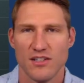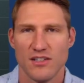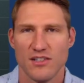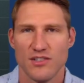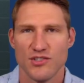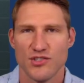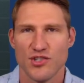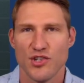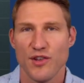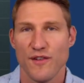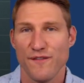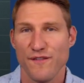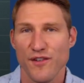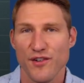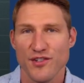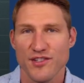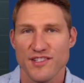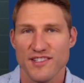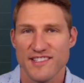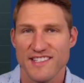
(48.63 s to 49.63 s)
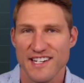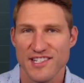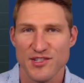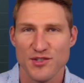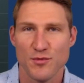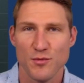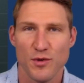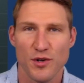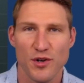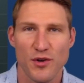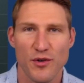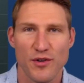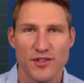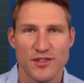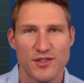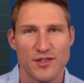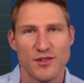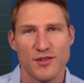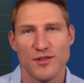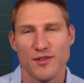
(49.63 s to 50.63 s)
So the first section we're going
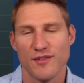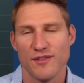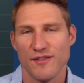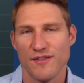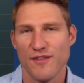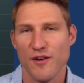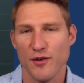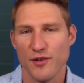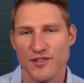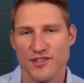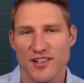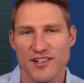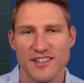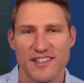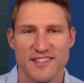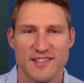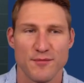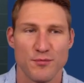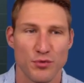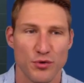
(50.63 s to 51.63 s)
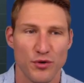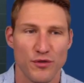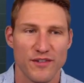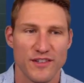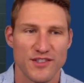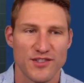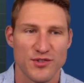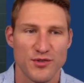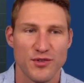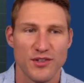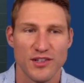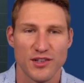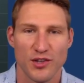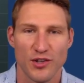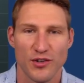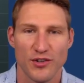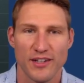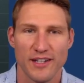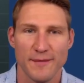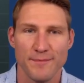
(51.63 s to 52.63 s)
to focus on is improving student
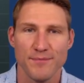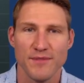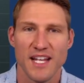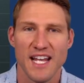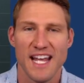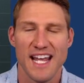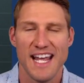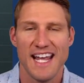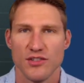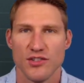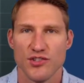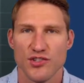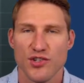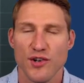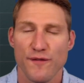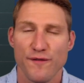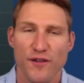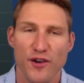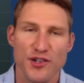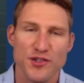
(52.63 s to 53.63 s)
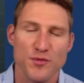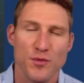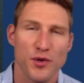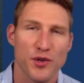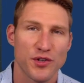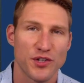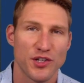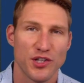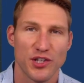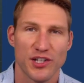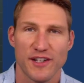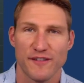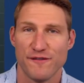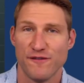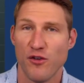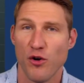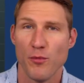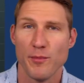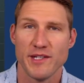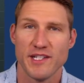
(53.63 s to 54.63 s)
learning. So first we're going to look at
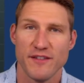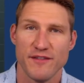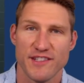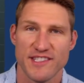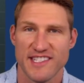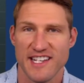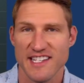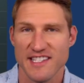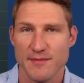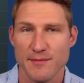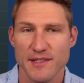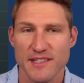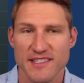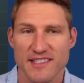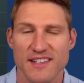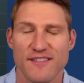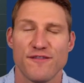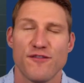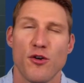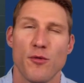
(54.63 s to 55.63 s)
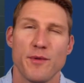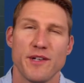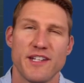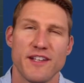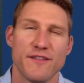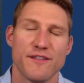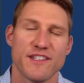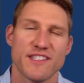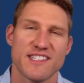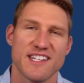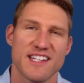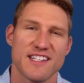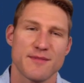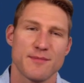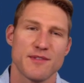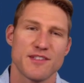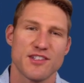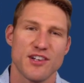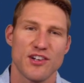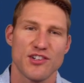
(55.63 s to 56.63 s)
formative assessments. Formative
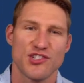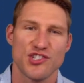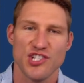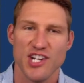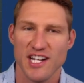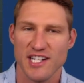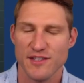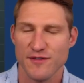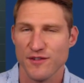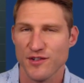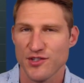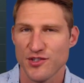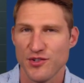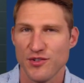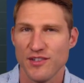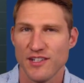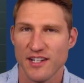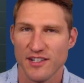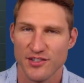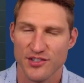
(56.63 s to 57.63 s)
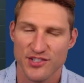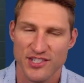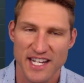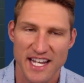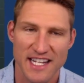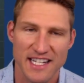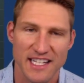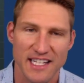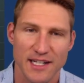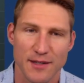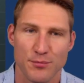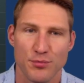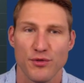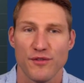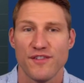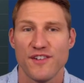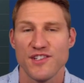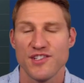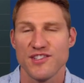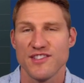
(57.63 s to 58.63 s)
assessments are checks for student understanding and
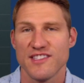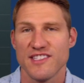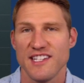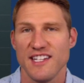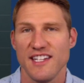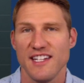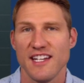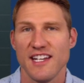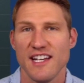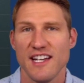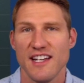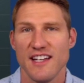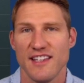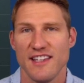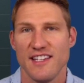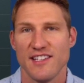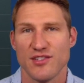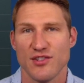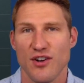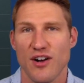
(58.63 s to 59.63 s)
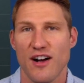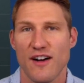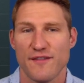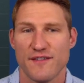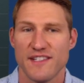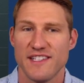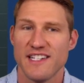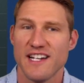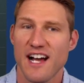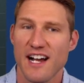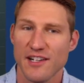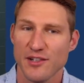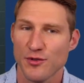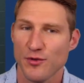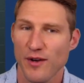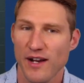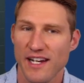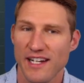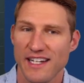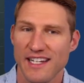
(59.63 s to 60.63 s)
proficiency. These are often not
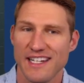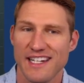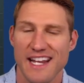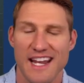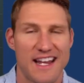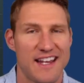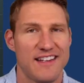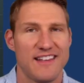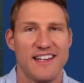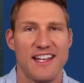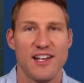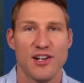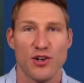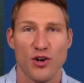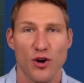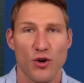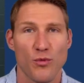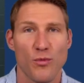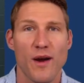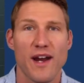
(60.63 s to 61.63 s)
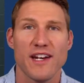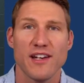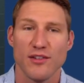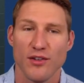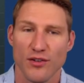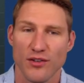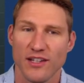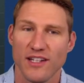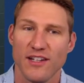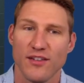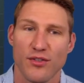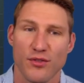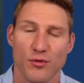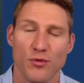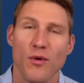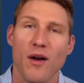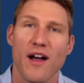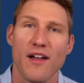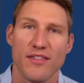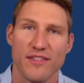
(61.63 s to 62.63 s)
graded and they occur regularly
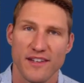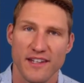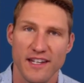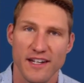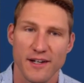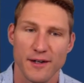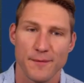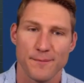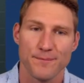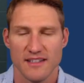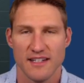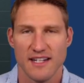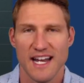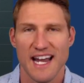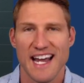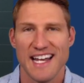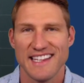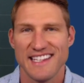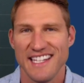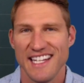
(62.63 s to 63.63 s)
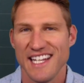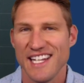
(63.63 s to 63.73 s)
throughout the year. At the